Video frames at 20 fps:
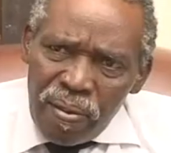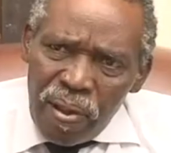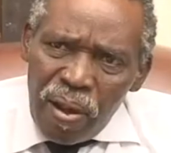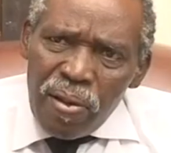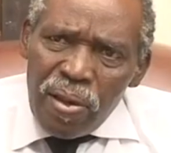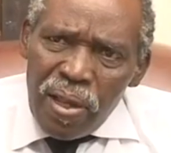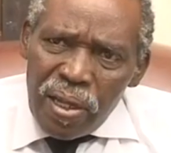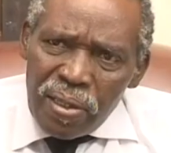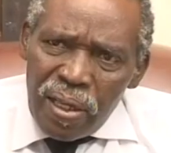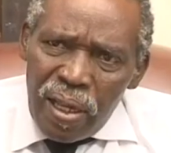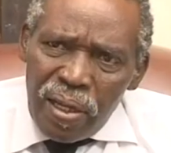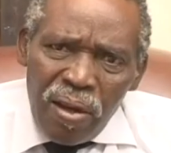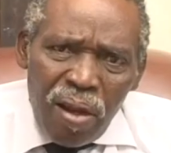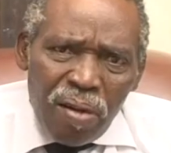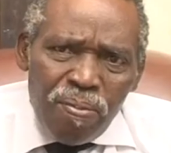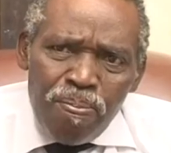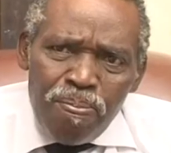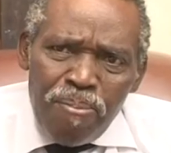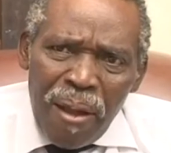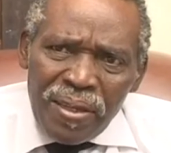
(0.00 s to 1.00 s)
Oh yes, and
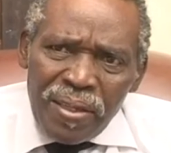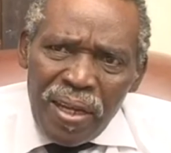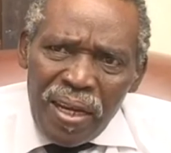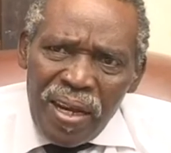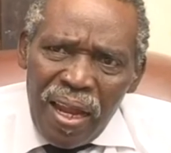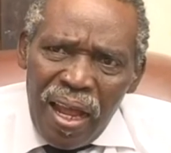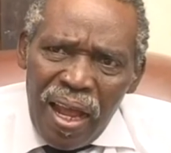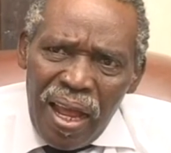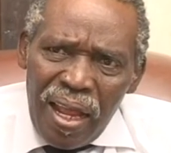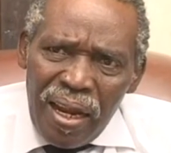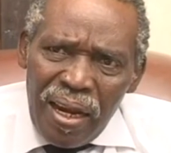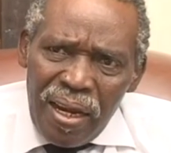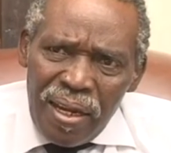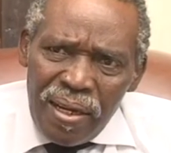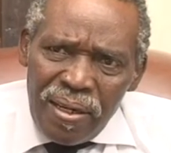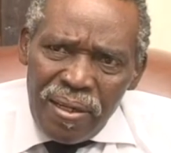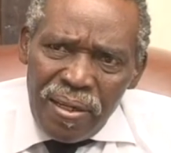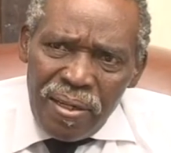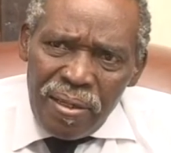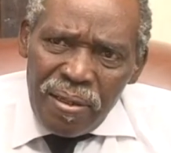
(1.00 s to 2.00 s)
not bat an
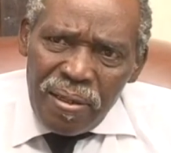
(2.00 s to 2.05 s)
eyelid.